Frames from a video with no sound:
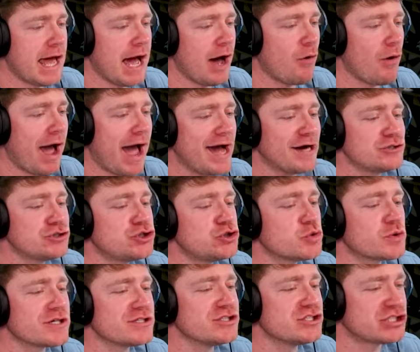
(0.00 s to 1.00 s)
now, as
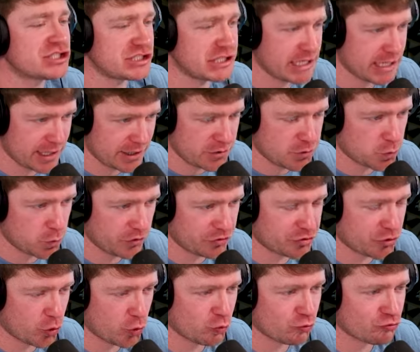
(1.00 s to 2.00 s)
you can see,
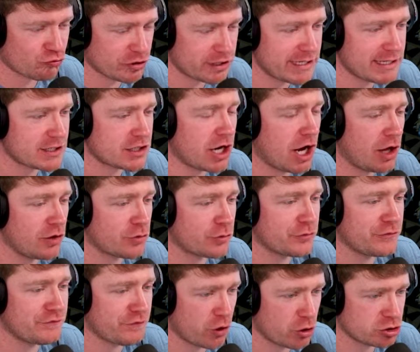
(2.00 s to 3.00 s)
with the
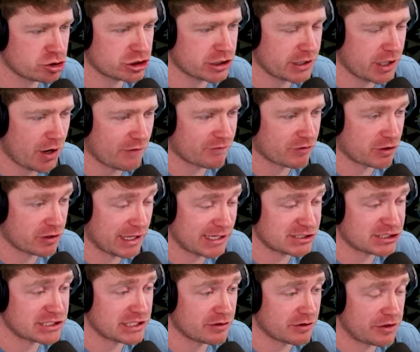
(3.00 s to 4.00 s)
recolored version of
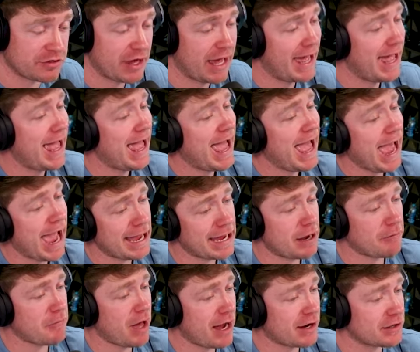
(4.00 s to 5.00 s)
Glacialith, Hey,
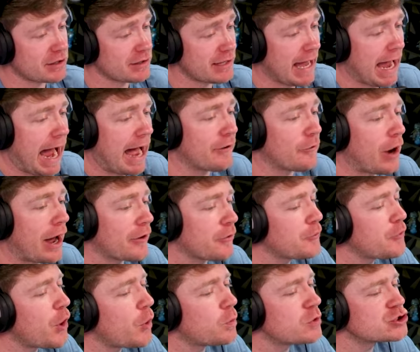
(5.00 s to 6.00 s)
I'm not gonna lie. I don't I
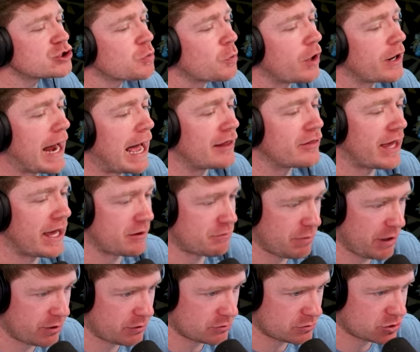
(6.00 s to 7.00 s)
don't know which one I like
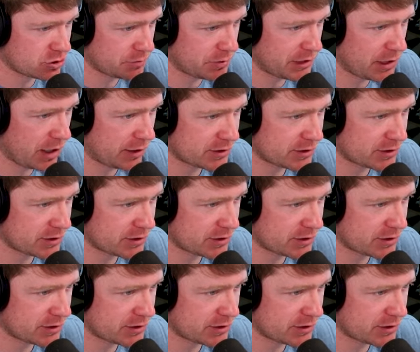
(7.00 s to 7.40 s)
better, to be